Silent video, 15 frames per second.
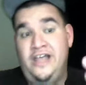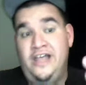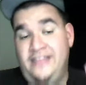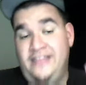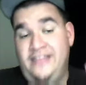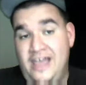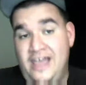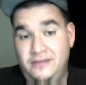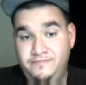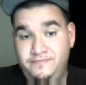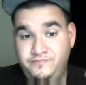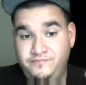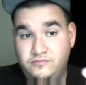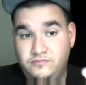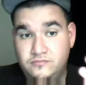that.
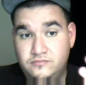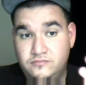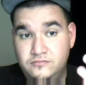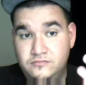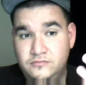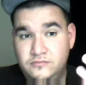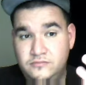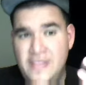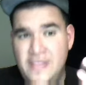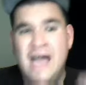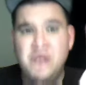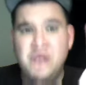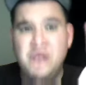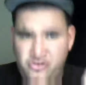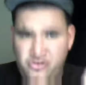Now
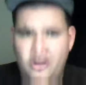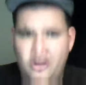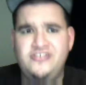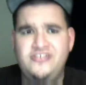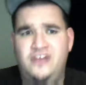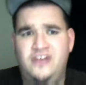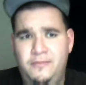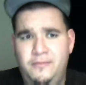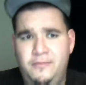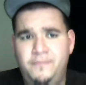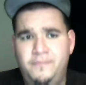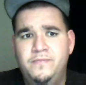I'm gonna address something.